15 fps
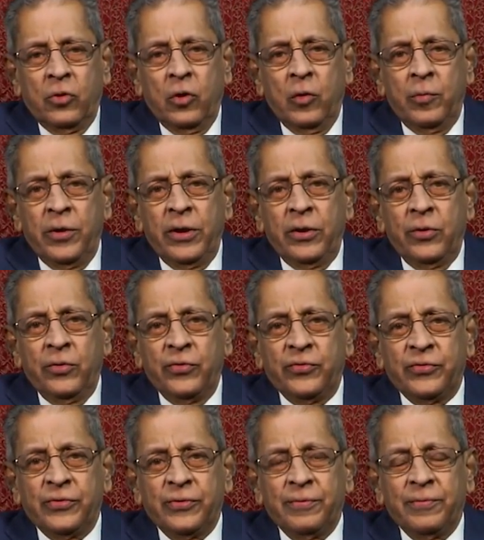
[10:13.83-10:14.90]
Nobody
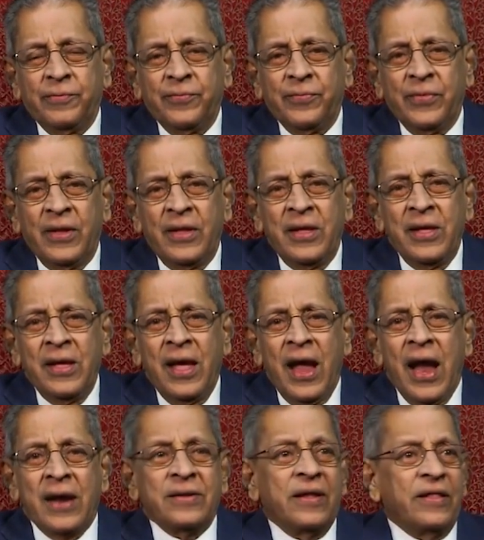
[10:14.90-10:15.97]
knows.
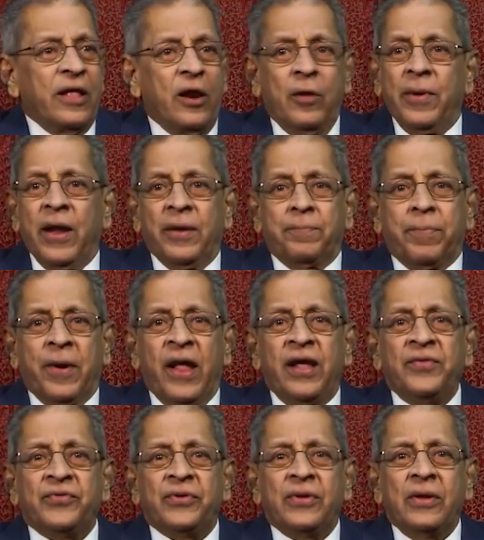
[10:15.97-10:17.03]
And then there will be a
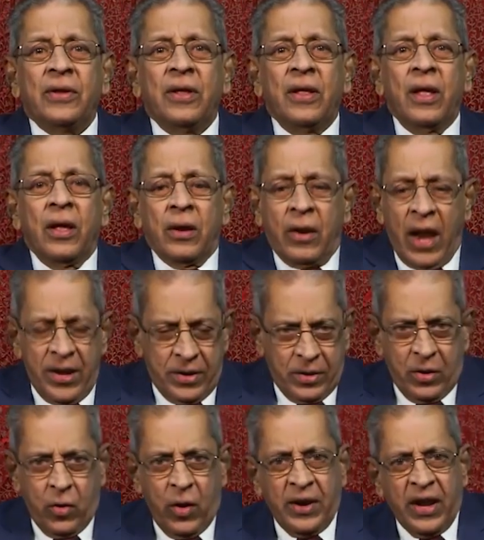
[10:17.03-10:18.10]
place,
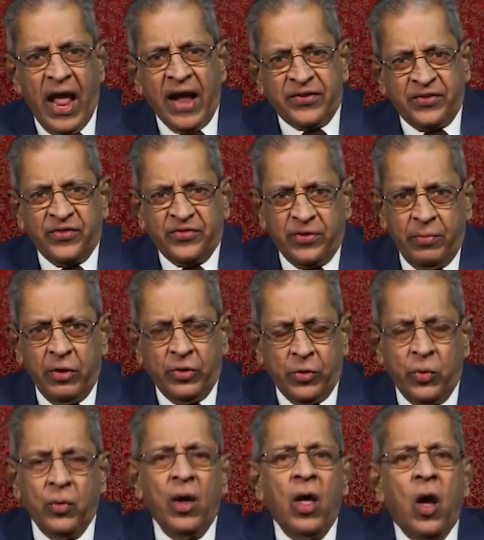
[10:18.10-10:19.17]
right, quite accessible
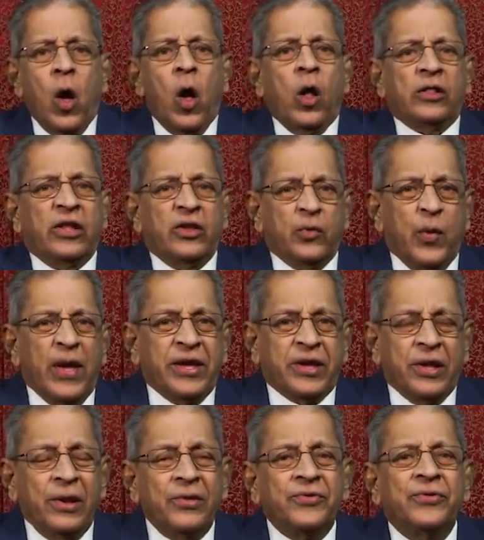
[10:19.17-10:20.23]
to all these
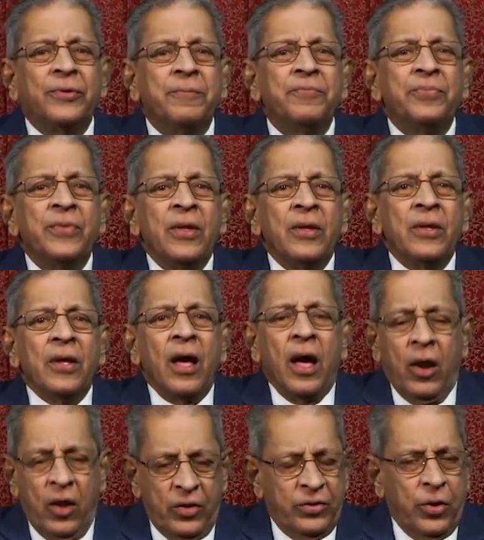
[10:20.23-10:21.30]
vehicles,
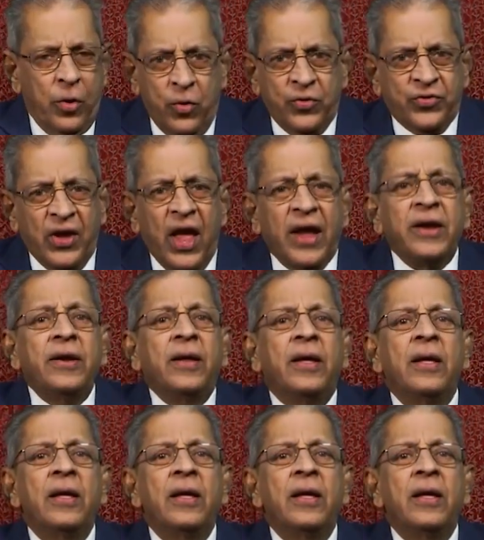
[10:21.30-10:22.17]
along the roadside,